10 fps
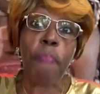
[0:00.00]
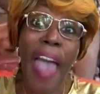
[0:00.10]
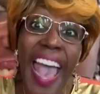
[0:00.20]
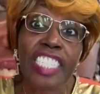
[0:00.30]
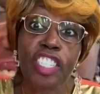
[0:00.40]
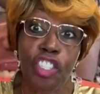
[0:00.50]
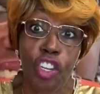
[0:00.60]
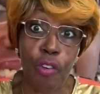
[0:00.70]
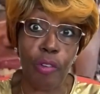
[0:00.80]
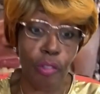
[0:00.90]

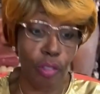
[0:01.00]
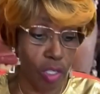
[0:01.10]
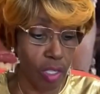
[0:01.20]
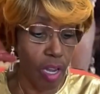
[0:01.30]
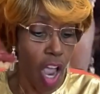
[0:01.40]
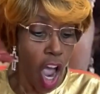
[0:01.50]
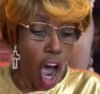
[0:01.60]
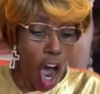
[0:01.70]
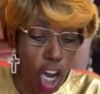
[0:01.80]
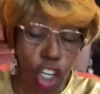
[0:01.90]
pastors
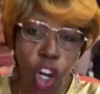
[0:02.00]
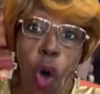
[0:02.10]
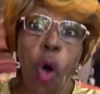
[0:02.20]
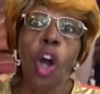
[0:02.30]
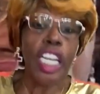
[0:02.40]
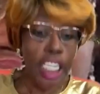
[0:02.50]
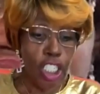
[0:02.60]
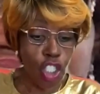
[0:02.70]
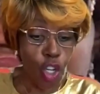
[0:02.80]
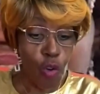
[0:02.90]

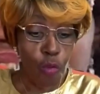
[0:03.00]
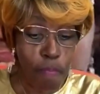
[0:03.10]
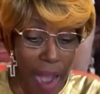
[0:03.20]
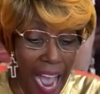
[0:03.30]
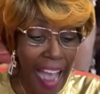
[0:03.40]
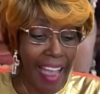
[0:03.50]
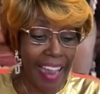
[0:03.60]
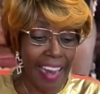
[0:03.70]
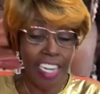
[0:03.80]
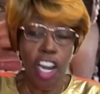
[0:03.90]
according to
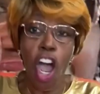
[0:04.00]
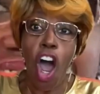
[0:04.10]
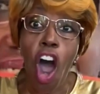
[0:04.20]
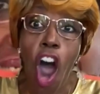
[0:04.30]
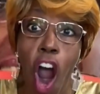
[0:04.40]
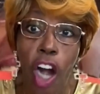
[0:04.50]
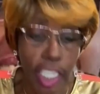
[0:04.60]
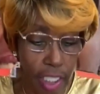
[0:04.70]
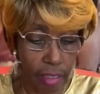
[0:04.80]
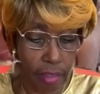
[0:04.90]
mine heart,
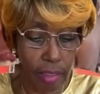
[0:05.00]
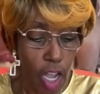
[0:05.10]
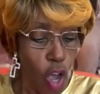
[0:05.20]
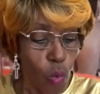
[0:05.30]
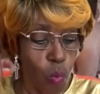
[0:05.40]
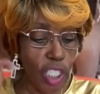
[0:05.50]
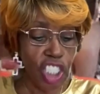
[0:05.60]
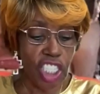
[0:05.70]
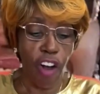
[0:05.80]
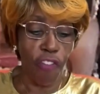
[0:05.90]
which
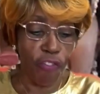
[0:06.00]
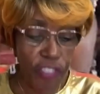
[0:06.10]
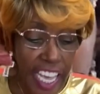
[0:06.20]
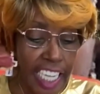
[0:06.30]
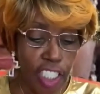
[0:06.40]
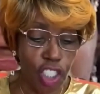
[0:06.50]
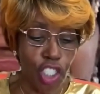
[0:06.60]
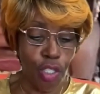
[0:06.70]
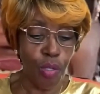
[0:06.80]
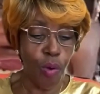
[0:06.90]
shall feed
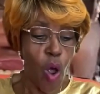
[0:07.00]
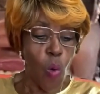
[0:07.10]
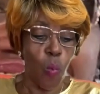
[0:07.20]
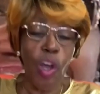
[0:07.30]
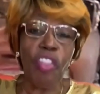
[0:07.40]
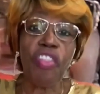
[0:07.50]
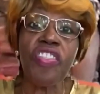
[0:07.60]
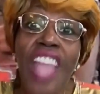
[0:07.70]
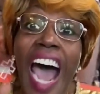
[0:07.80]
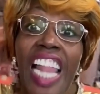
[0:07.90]
you with
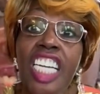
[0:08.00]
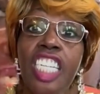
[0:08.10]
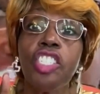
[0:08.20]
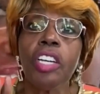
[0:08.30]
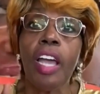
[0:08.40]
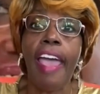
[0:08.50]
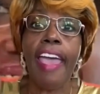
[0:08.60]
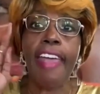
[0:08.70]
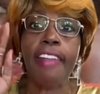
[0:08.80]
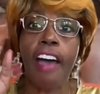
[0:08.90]
knowledge
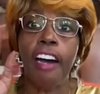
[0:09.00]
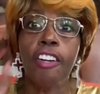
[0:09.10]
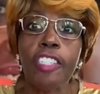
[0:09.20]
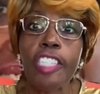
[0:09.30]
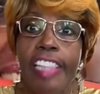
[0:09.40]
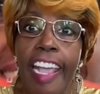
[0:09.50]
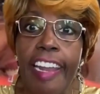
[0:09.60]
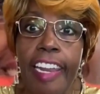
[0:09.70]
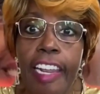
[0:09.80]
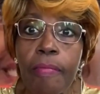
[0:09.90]
and understanding.